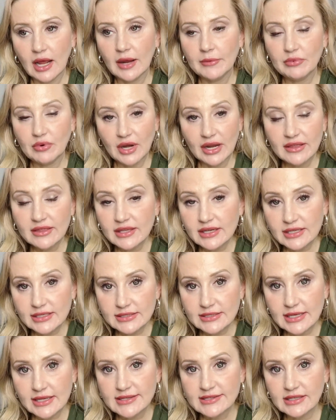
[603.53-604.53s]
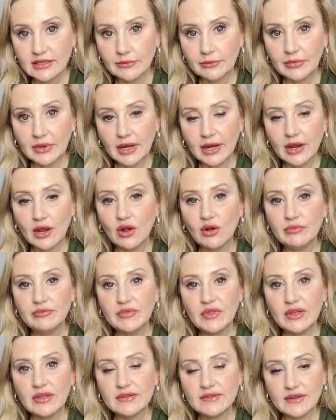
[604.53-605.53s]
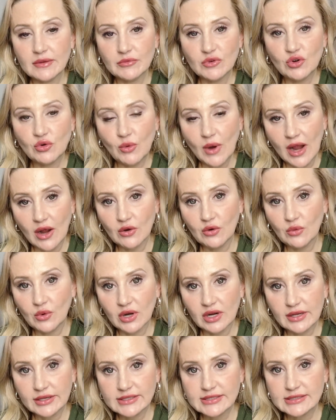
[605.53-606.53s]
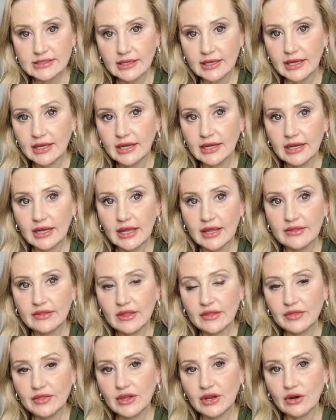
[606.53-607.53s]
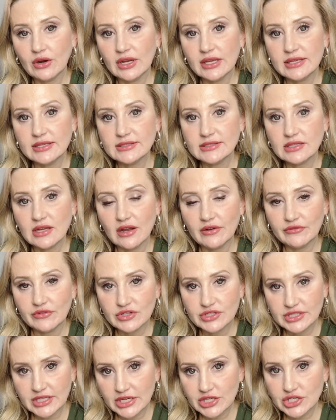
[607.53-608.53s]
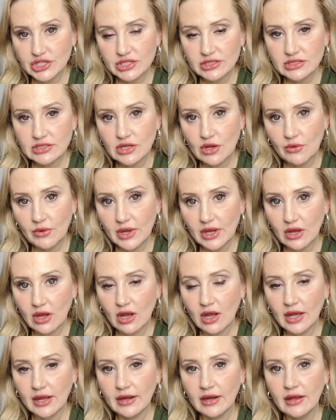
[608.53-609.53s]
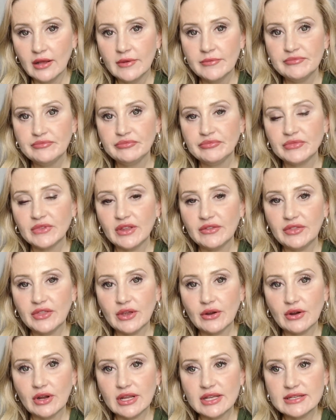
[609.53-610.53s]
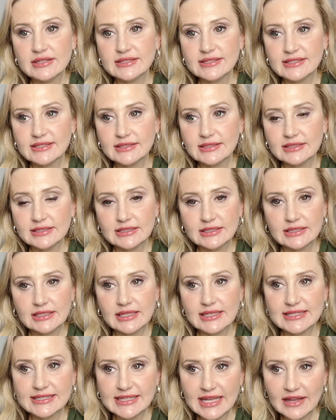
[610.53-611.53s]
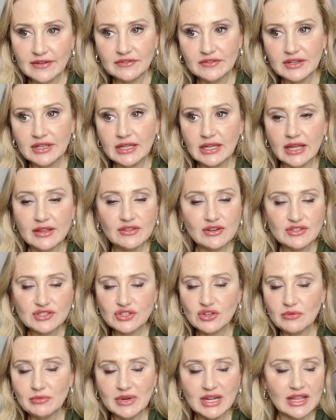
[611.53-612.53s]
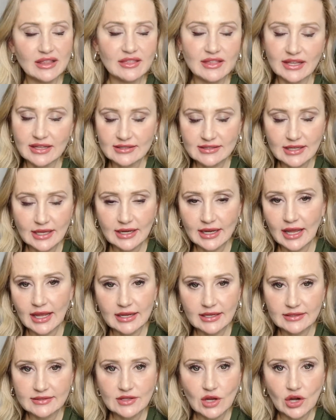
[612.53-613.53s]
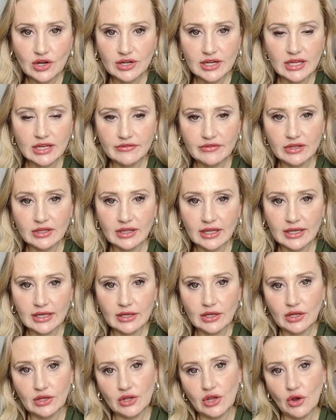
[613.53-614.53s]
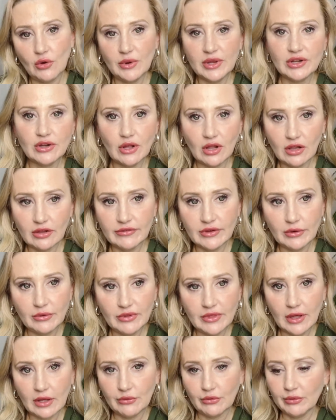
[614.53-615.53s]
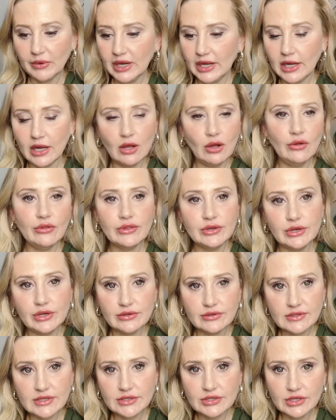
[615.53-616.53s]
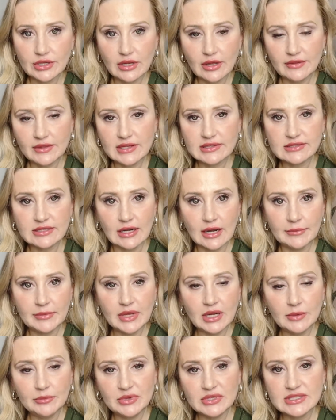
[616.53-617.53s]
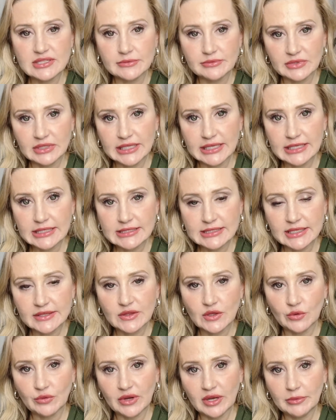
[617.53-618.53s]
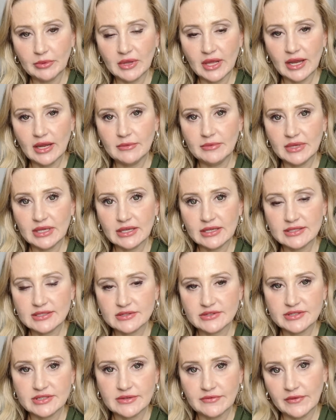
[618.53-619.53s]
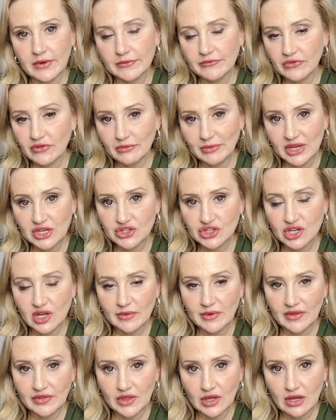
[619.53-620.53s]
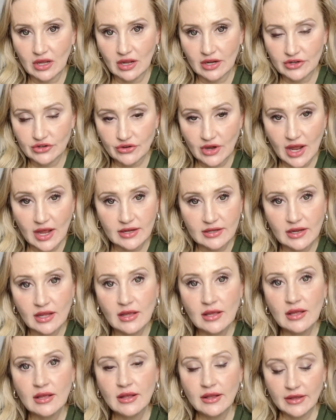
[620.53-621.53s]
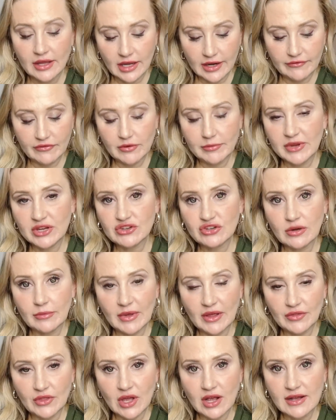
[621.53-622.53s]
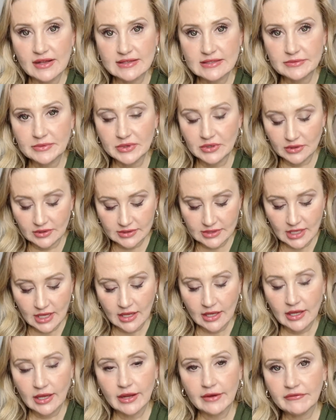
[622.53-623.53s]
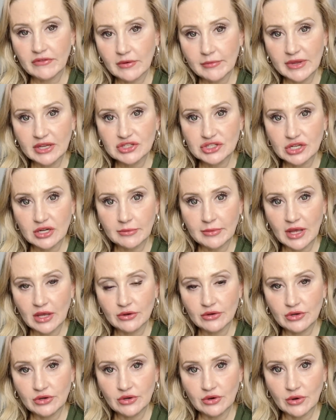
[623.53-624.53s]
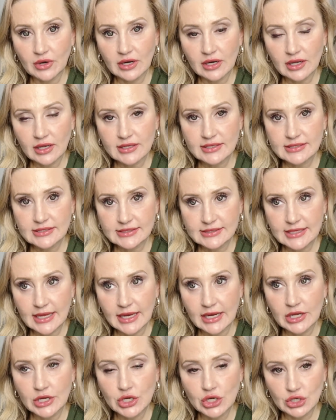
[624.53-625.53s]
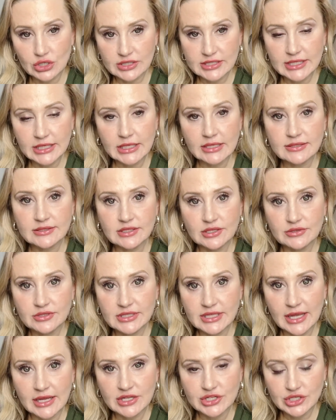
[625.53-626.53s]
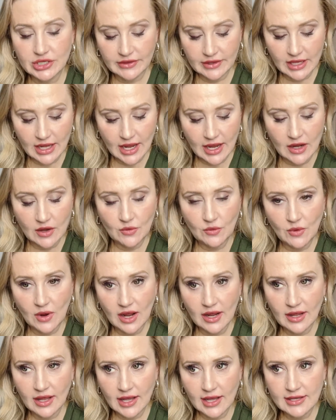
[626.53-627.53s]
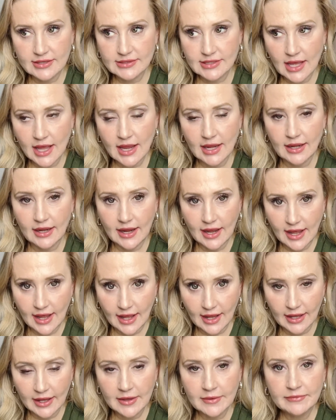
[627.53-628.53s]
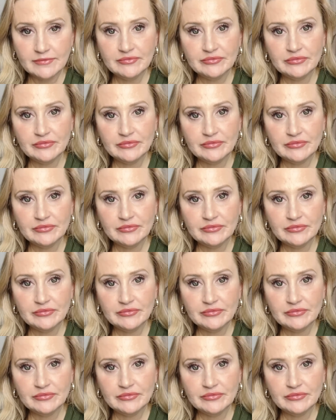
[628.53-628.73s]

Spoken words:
I pray that it doesn't, but I hope that some groundwork is laid and that there is conversations going on, that there is safety. There's so many things. It's hard to even go into all of it without reading all the notes I took on this. And I'm going to put some links in the replay because there's some information about the contract, information about the hospitals, information about New York State Nursing Association, the NYSNA.